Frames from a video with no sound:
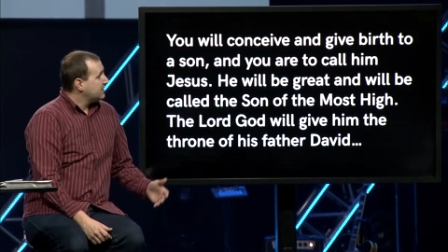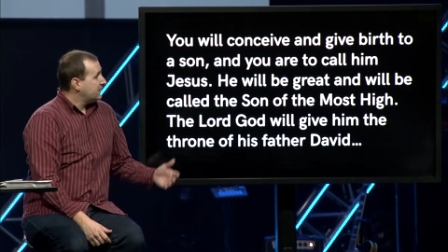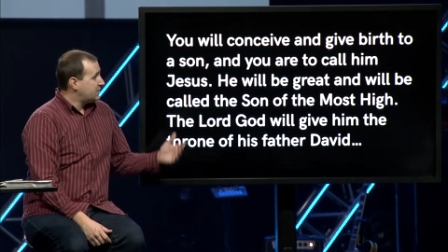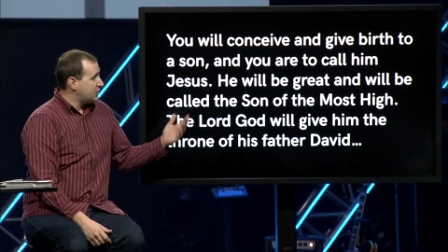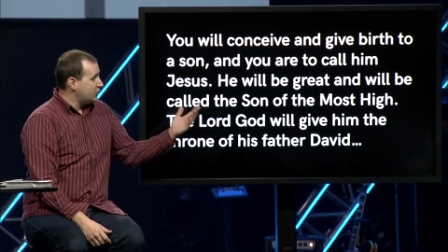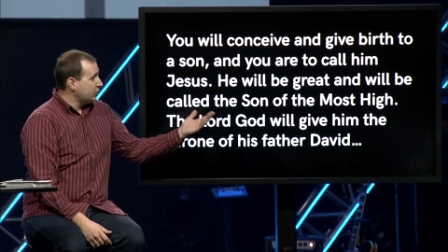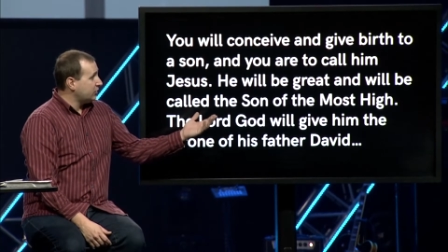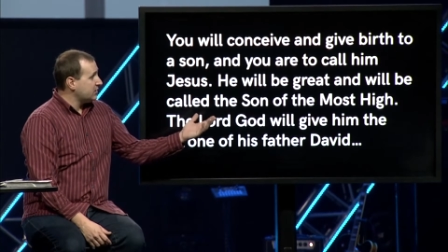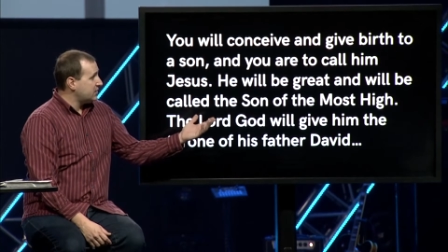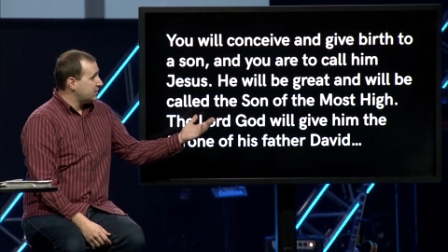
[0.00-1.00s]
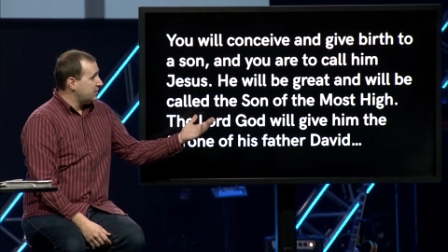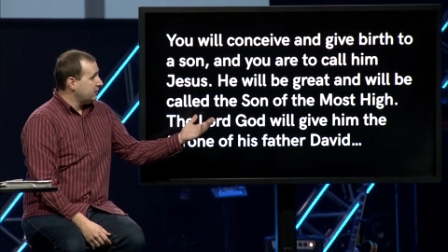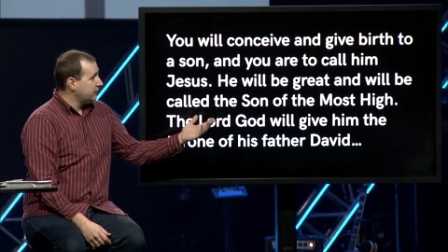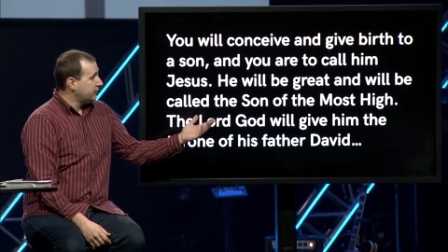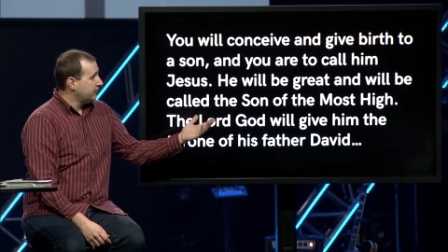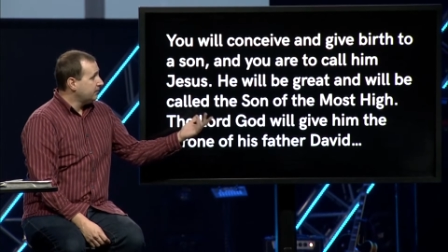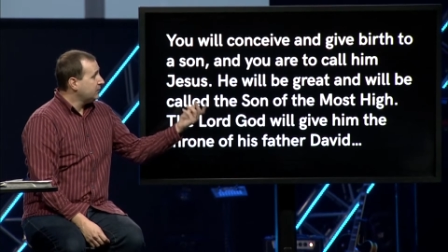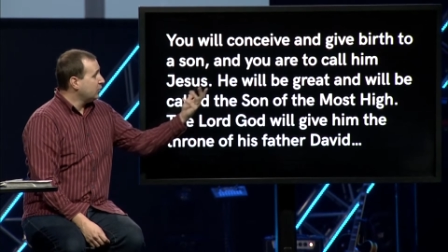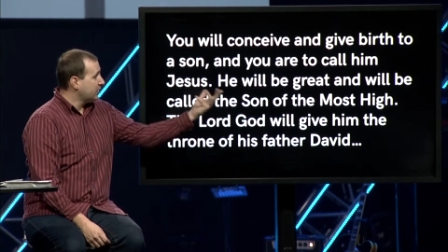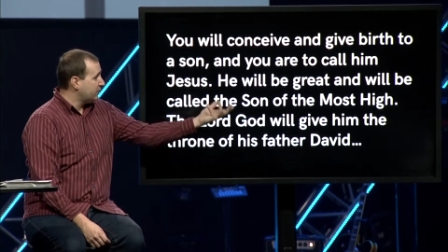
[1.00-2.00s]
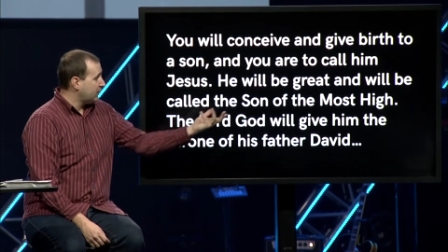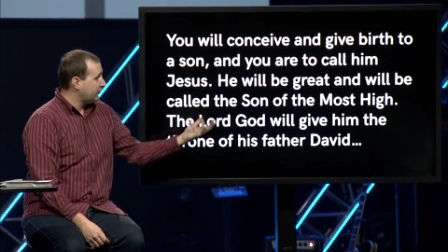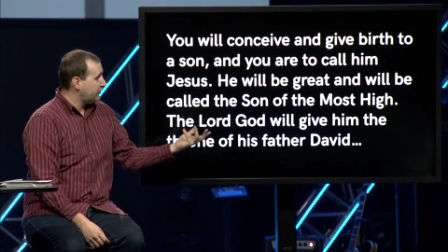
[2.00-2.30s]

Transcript: He says, You'll conceive, you'll give birth